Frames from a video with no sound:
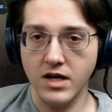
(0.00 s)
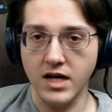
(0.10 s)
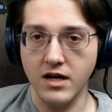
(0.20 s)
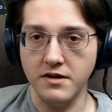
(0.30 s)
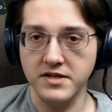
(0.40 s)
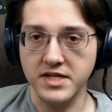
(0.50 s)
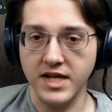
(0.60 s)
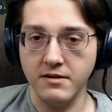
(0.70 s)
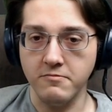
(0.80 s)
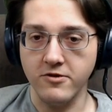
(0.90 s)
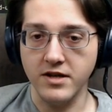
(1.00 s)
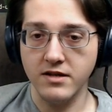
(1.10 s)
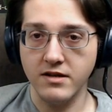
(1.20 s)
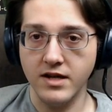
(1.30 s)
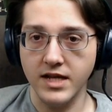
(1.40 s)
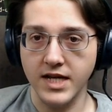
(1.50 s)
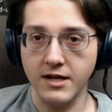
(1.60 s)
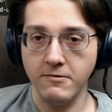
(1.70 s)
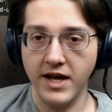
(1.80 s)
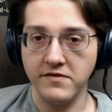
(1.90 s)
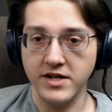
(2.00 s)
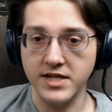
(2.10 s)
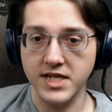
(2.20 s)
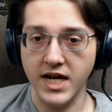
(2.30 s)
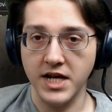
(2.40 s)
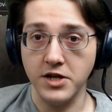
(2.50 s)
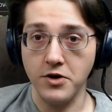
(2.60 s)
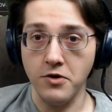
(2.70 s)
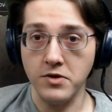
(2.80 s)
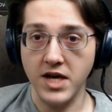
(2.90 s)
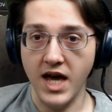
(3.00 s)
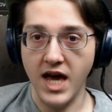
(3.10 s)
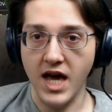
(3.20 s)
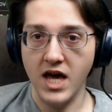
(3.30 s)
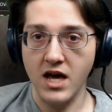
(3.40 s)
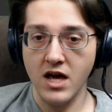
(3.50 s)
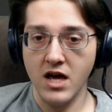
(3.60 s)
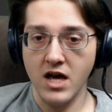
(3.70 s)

uh, on this input. And then we have to decide, okay,